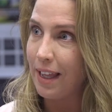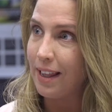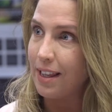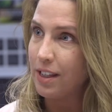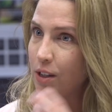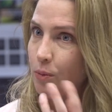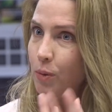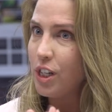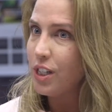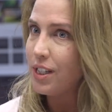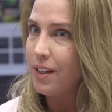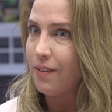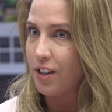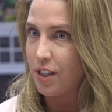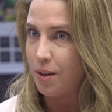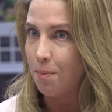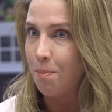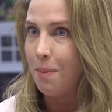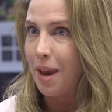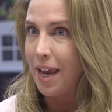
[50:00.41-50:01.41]
like this. We just have
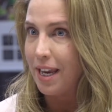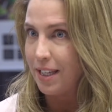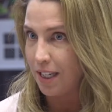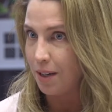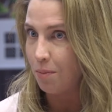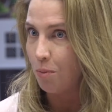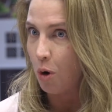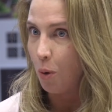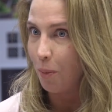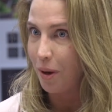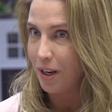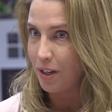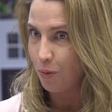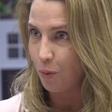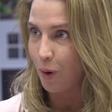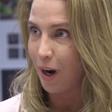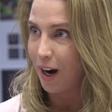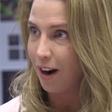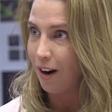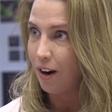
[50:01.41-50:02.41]
this amazing moment
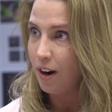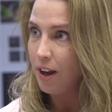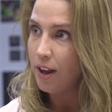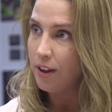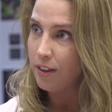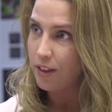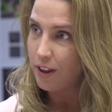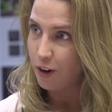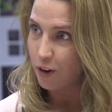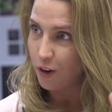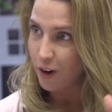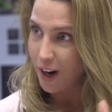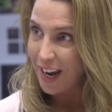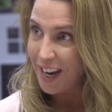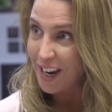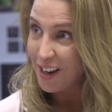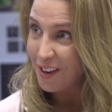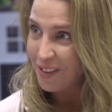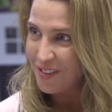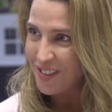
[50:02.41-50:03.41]
where the
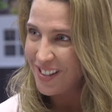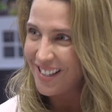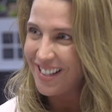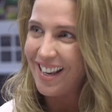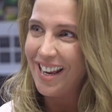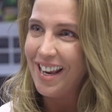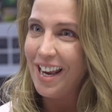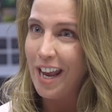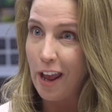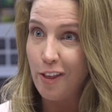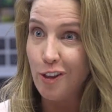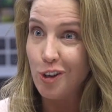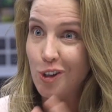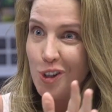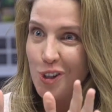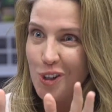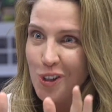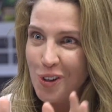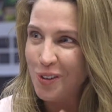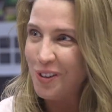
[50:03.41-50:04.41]
creatives and the
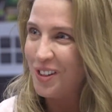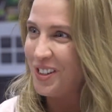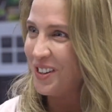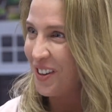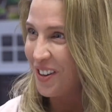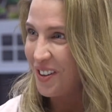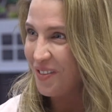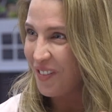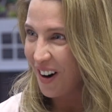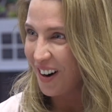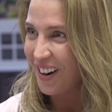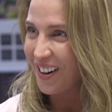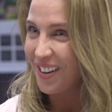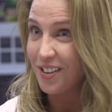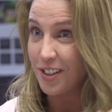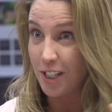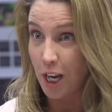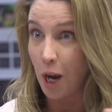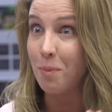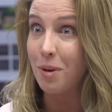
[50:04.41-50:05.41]
suits or the
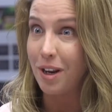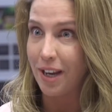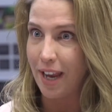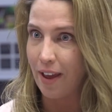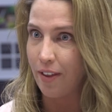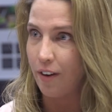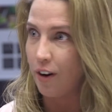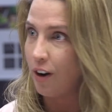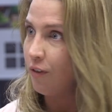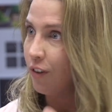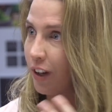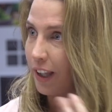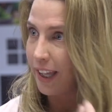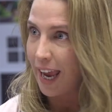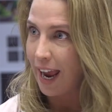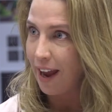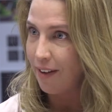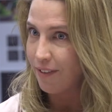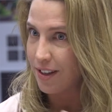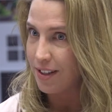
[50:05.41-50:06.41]
marketers come together and really
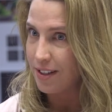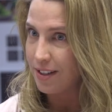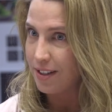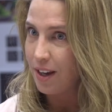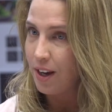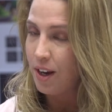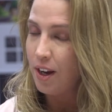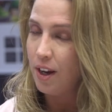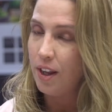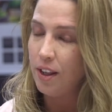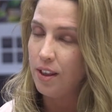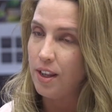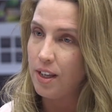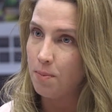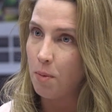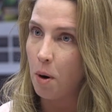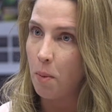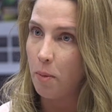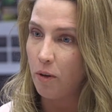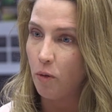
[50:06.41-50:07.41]
have this
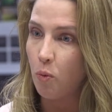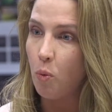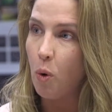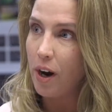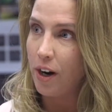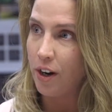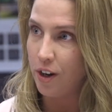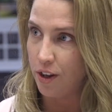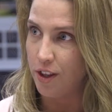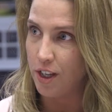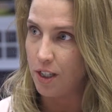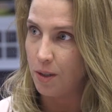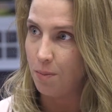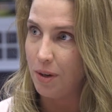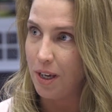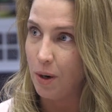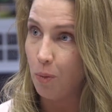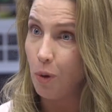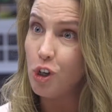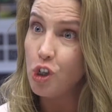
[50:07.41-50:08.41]
moment of what could this
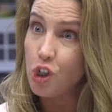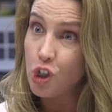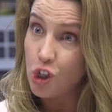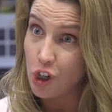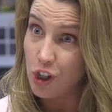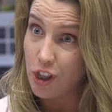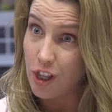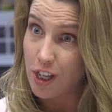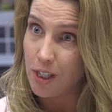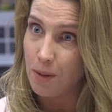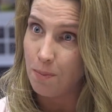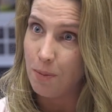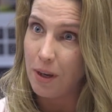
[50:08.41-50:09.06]
be? What should this